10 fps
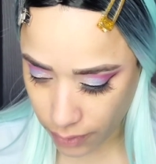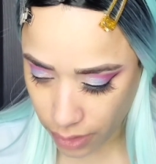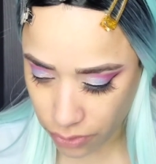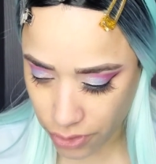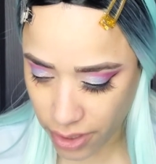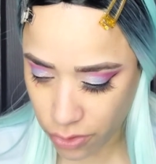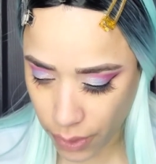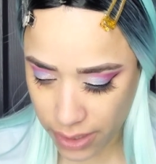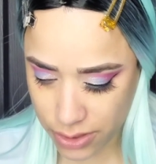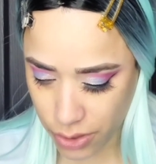So just
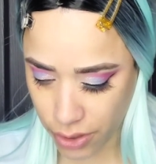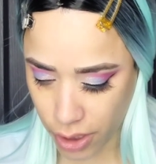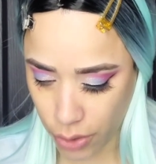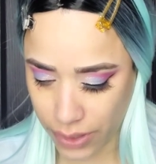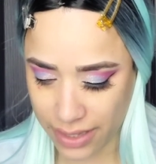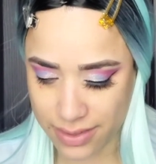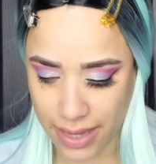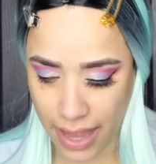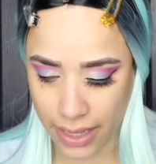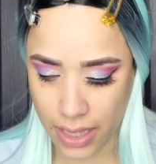wait until the glue gets
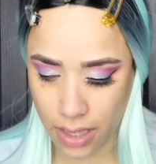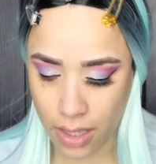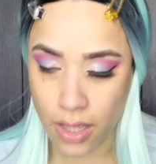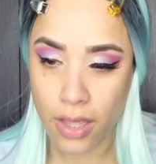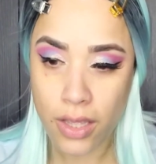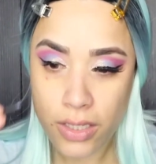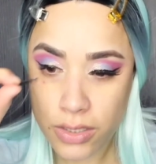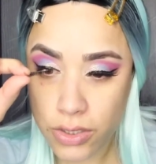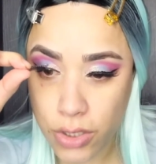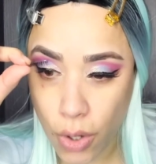tacky,
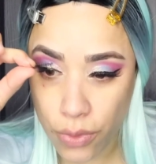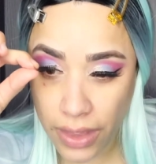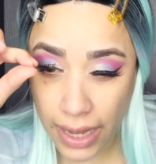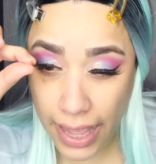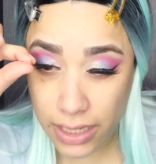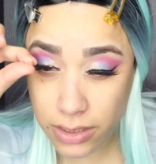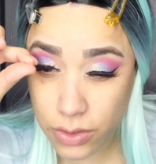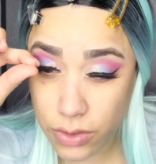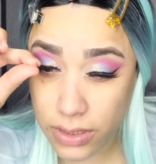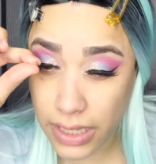so the lash
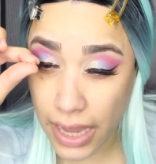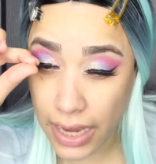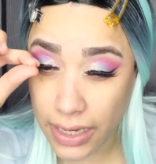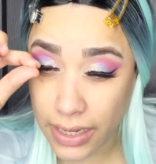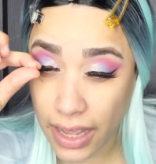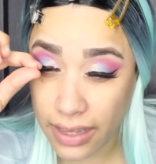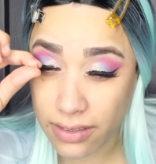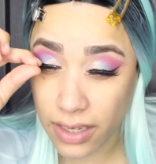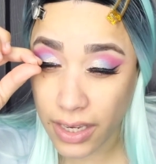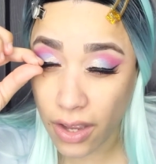could stay
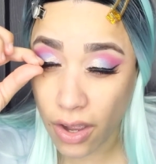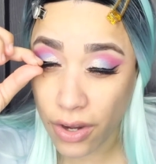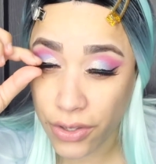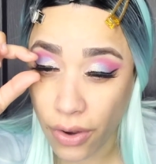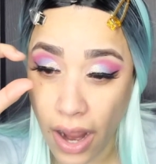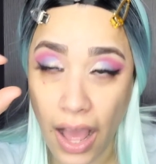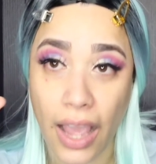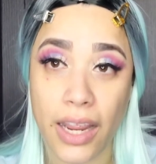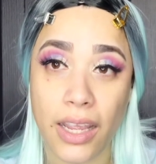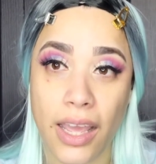nicely on your
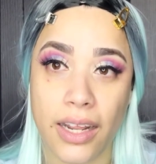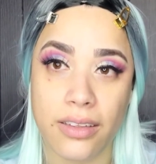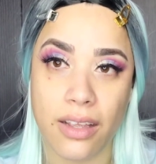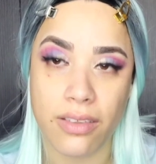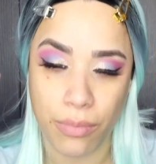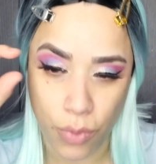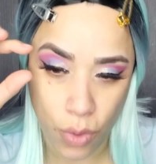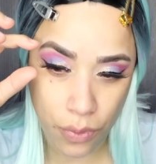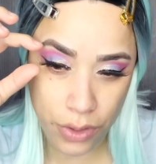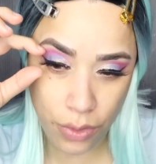eye and it doesn't
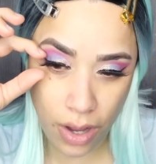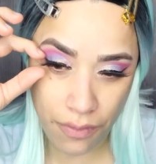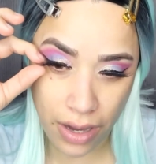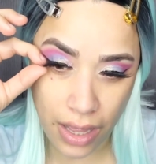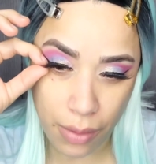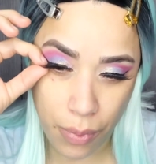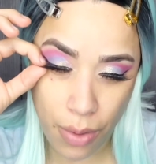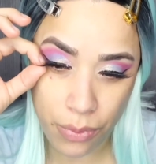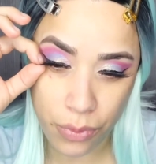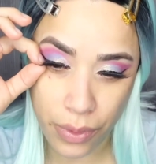move and you don't have a lot of
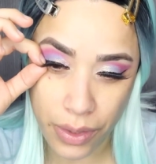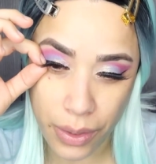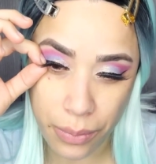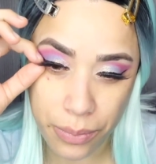problems with it.